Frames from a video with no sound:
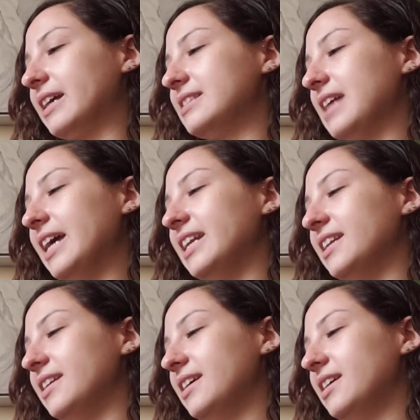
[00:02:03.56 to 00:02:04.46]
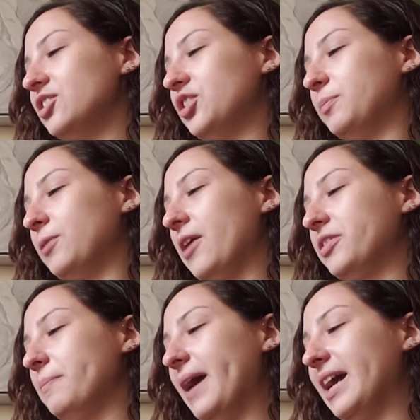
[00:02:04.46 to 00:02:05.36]
Excited, she brought
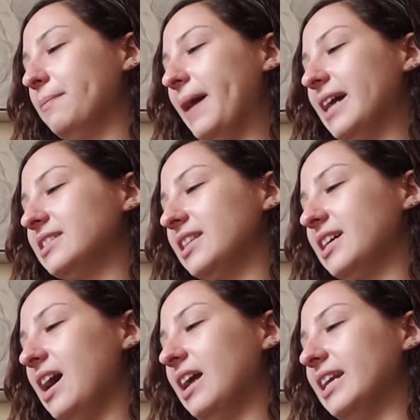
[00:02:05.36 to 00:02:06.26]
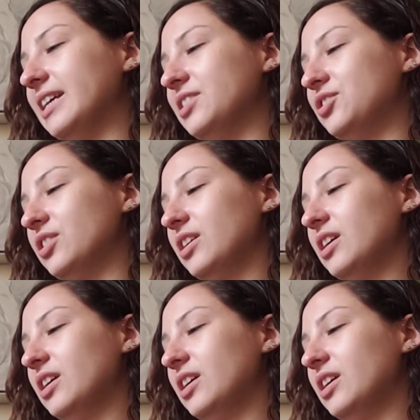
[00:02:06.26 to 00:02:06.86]
the bag back to the cottage.